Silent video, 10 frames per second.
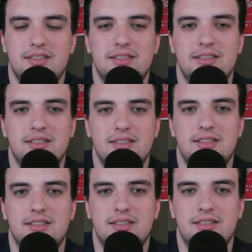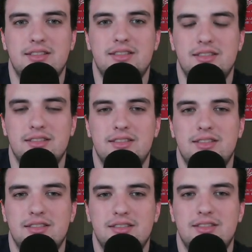
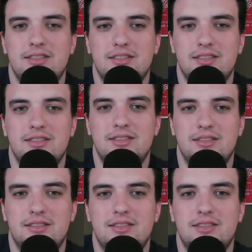[no speech]